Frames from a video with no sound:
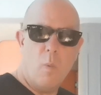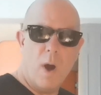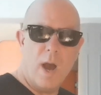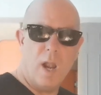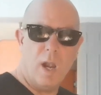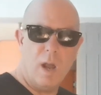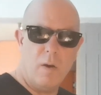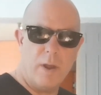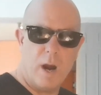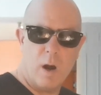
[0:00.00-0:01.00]
Why,
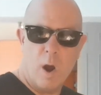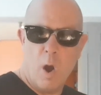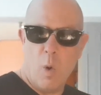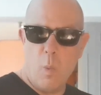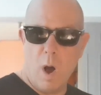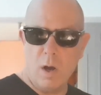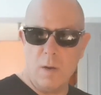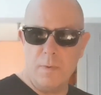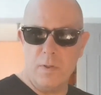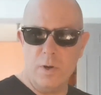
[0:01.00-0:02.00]
hello there.
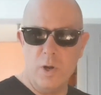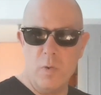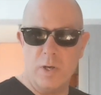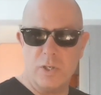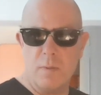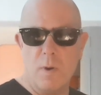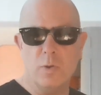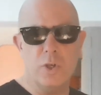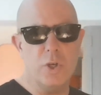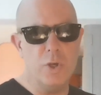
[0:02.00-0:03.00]
Welcome to the newest and
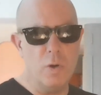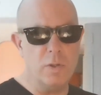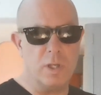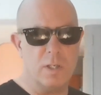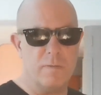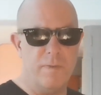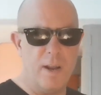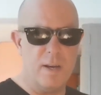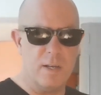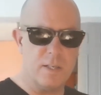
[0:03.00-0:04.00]
most useless
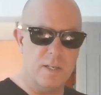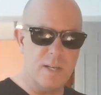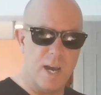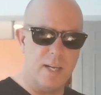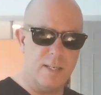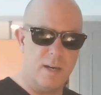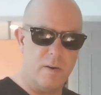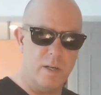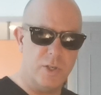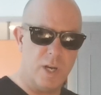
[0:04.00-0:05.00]
fitness and
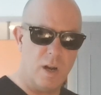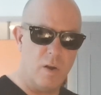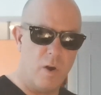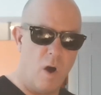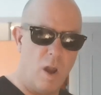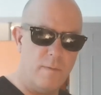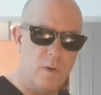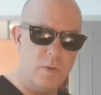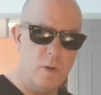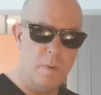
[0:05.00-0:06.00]
dietary channel on all of
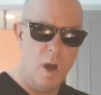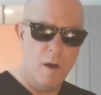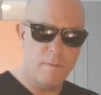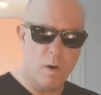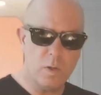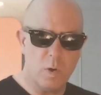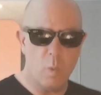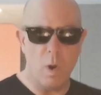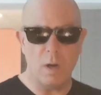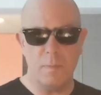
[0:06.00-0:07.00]
YouTube.
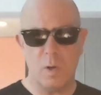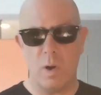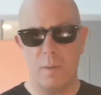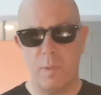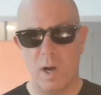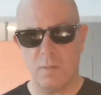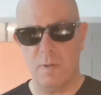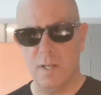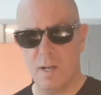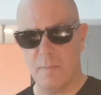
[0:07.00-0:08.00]
Folks, welcome to quite
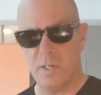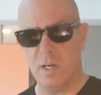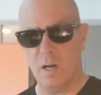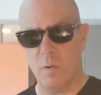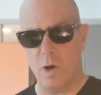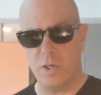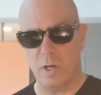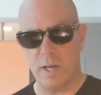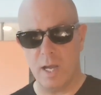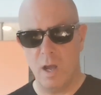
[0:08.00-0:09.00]
possibly the dumbest thing you're gonna watch
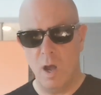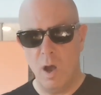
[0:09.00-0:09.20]
all day.